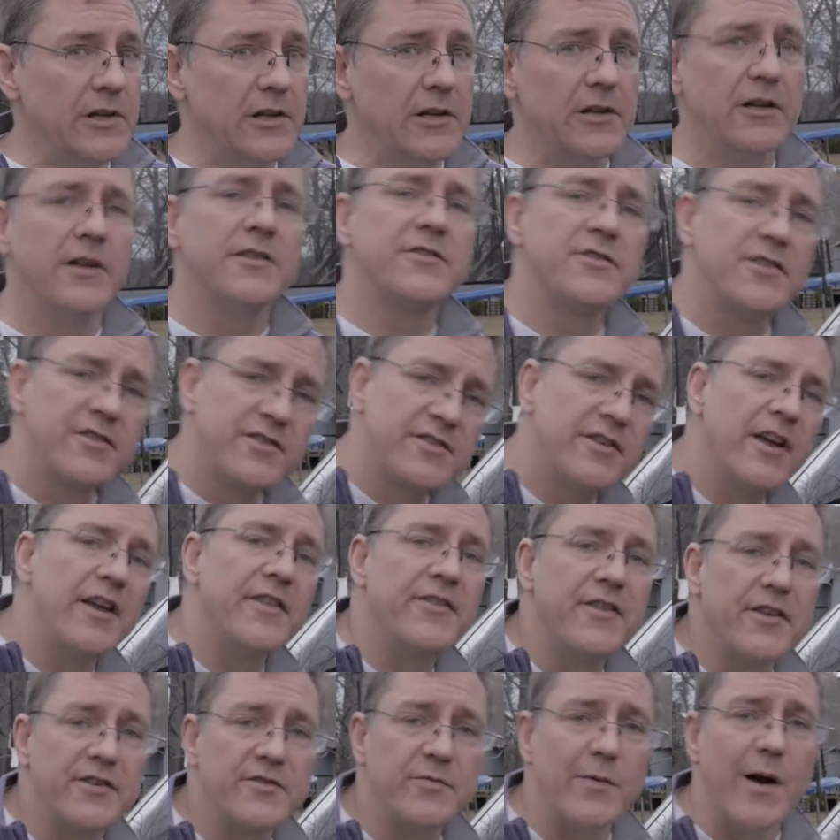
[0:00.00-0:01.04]
let's just say it
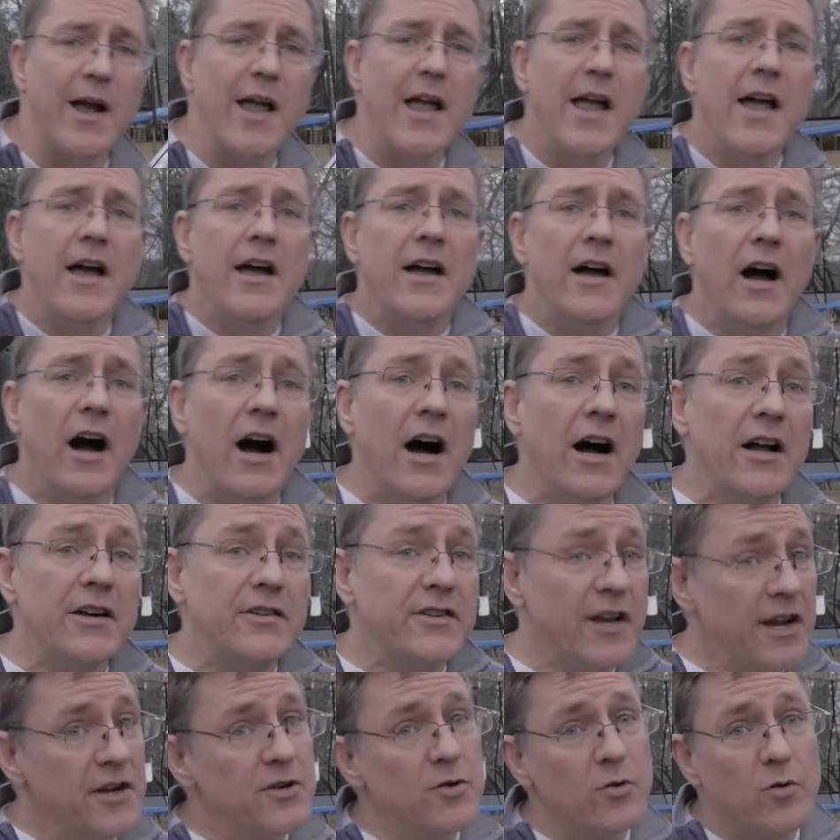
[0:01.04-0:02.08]
this way. Uh,
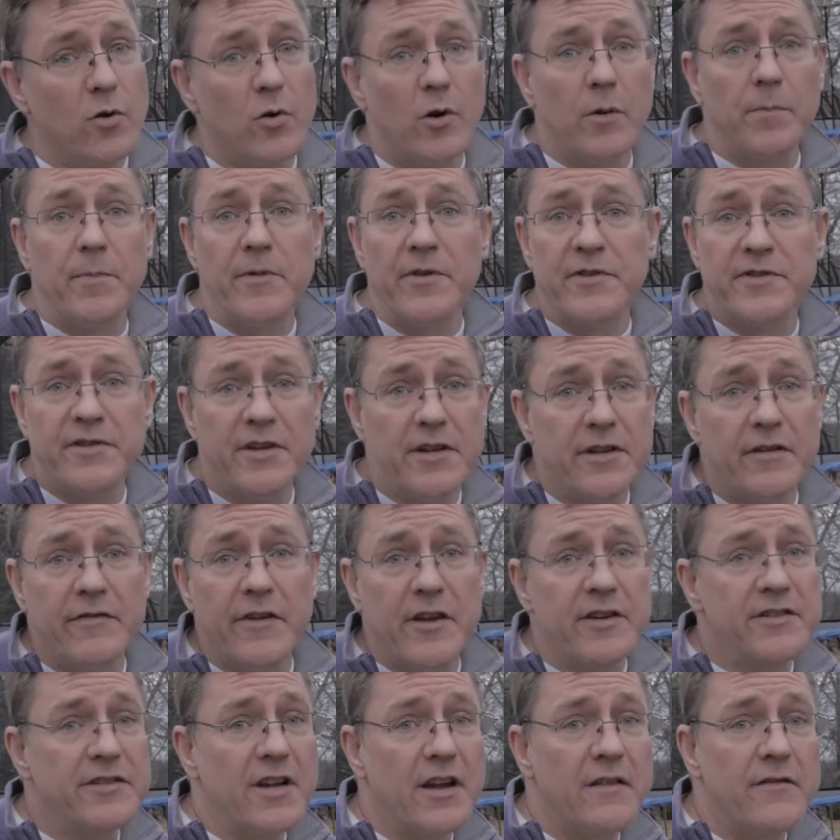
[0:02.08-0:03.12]
Daniel Corp in the city of
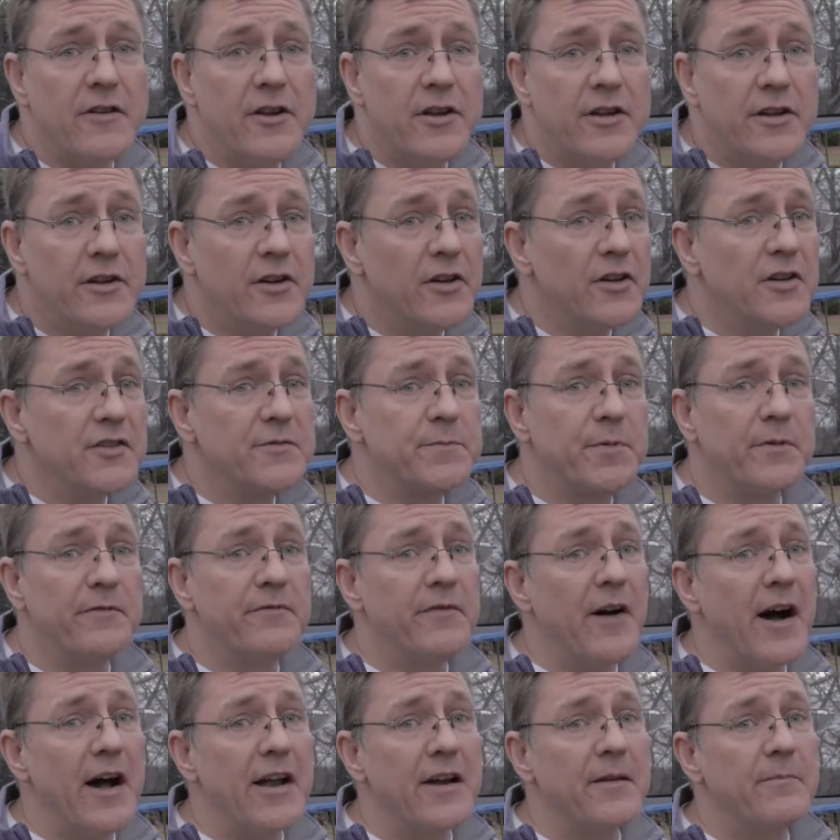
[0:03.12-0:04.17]
Vestavia Hills
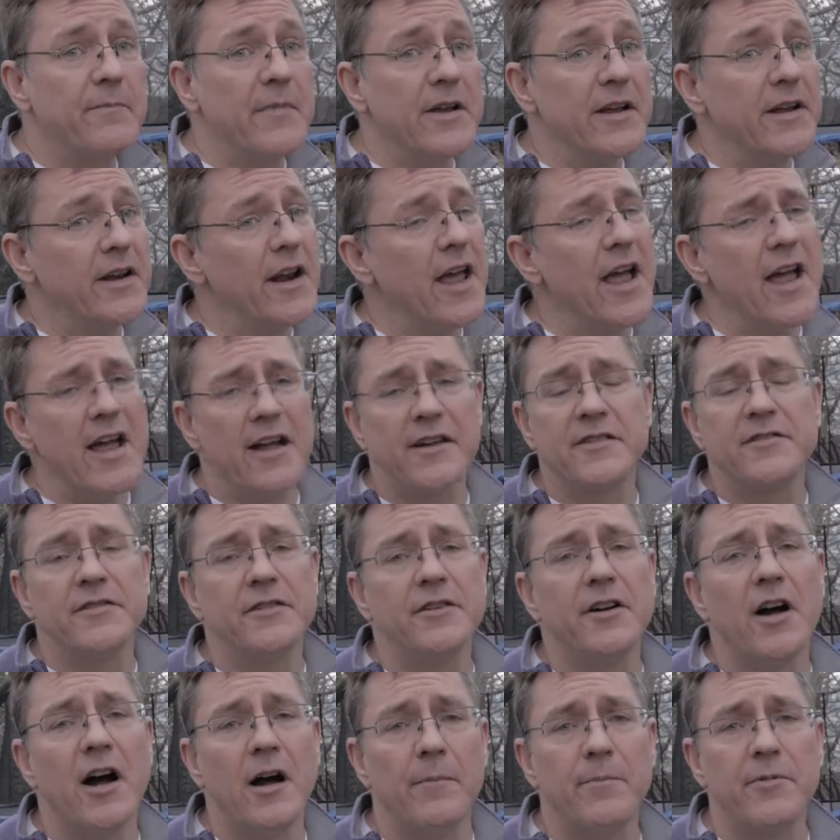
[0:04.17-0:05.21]
provided me an
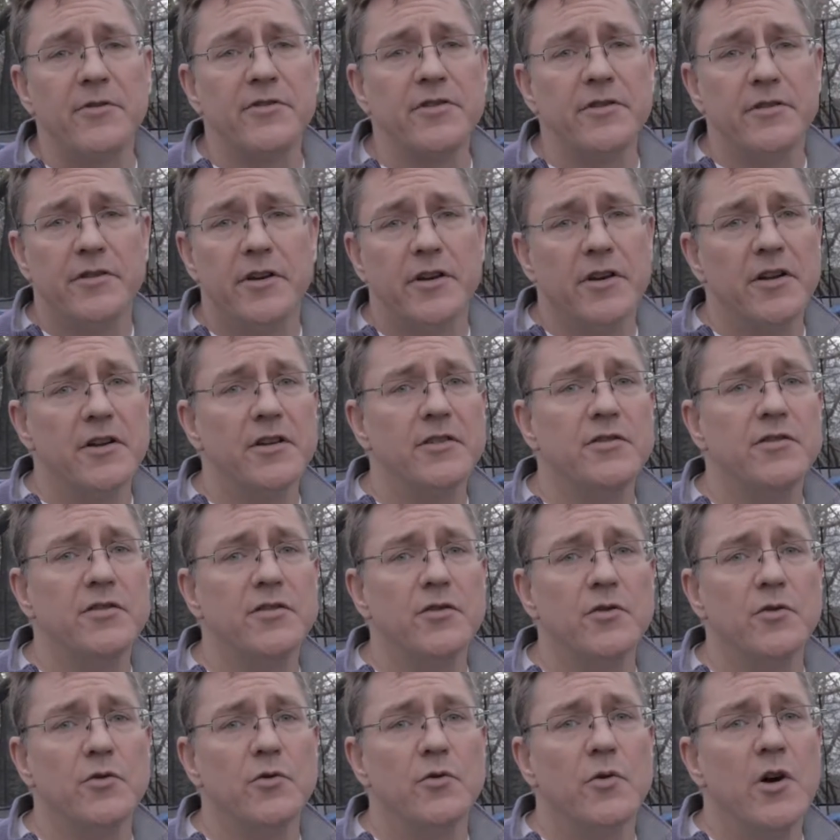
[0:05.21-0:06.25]
excellent opportunity
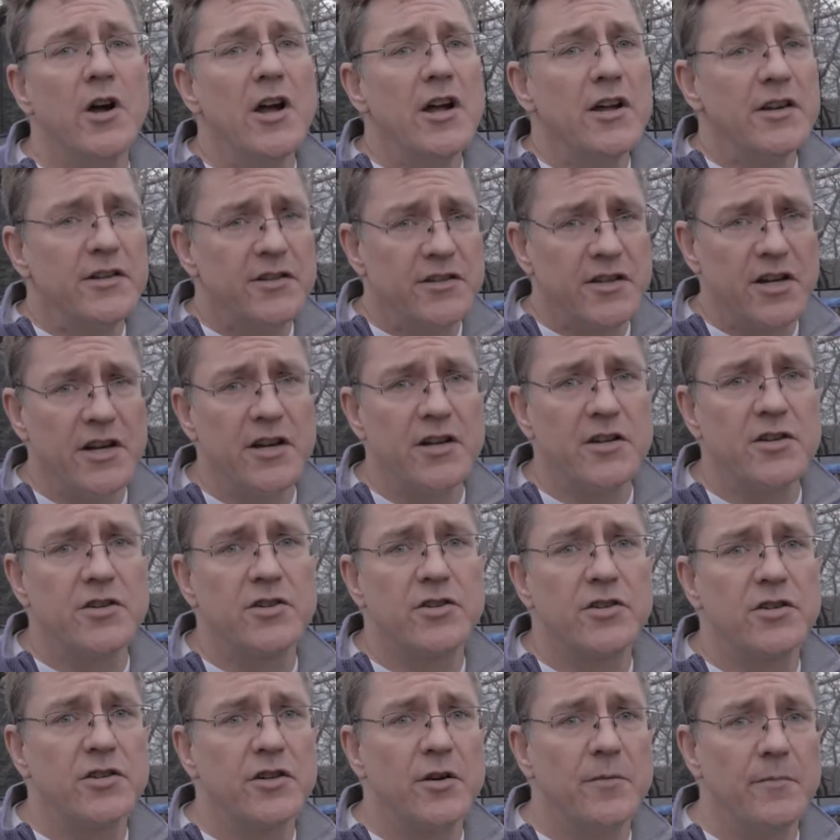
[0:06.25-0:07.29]
to
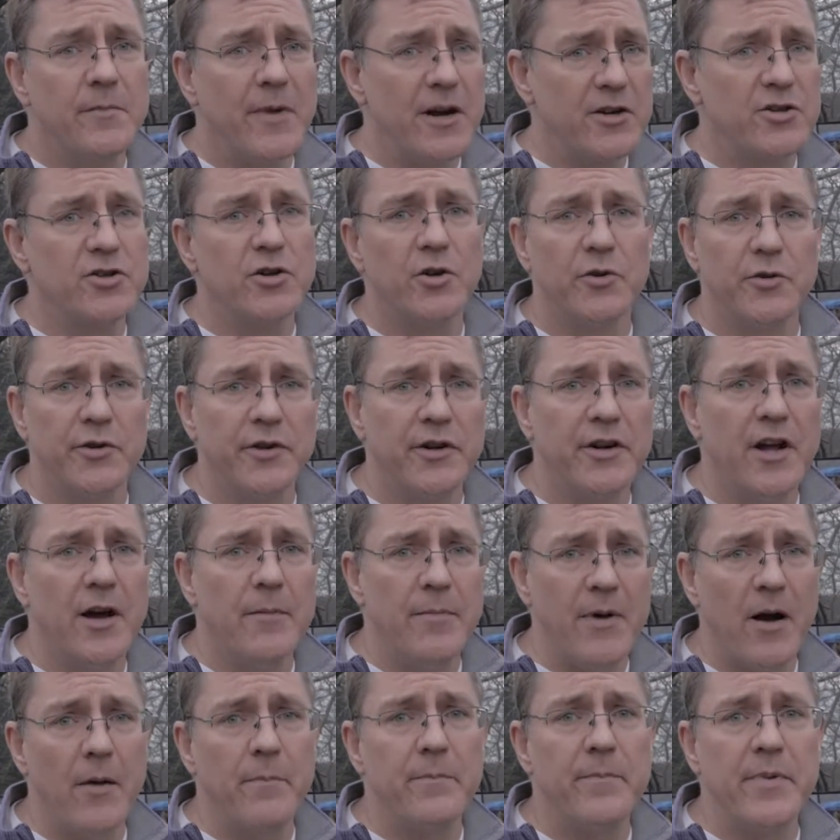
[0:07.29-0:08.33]
teach my children
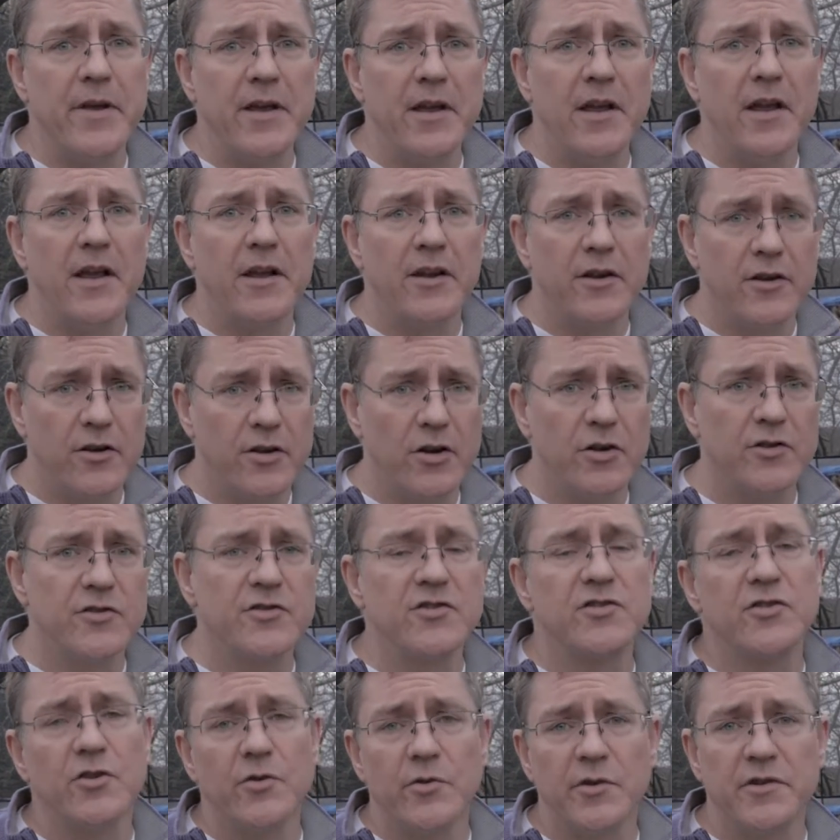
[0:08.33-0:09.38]
about being good
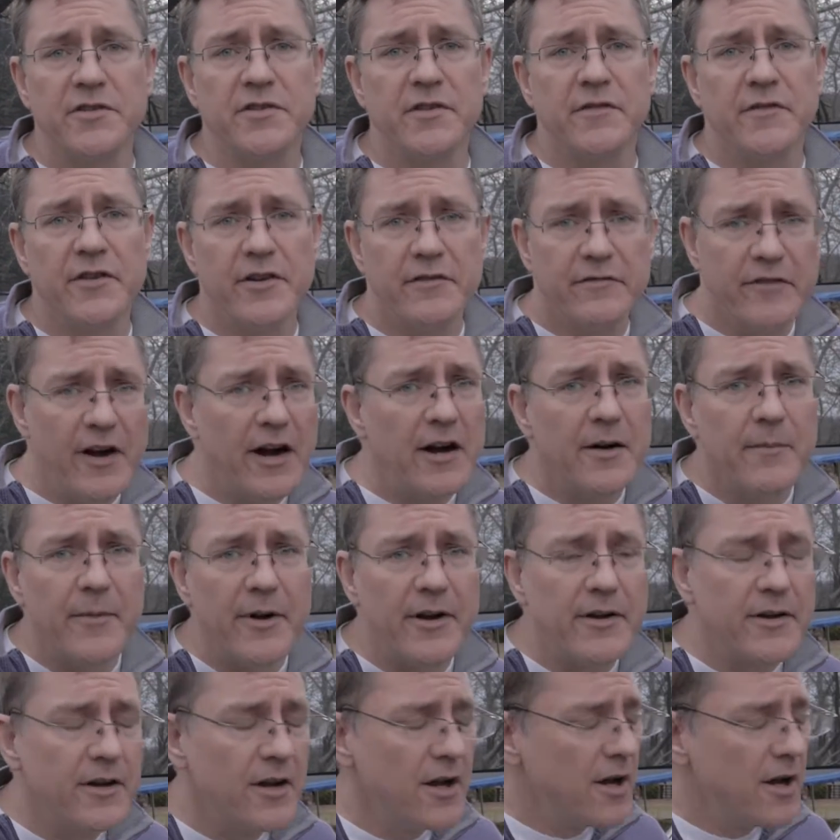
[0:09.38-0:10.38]
stewards of the environment.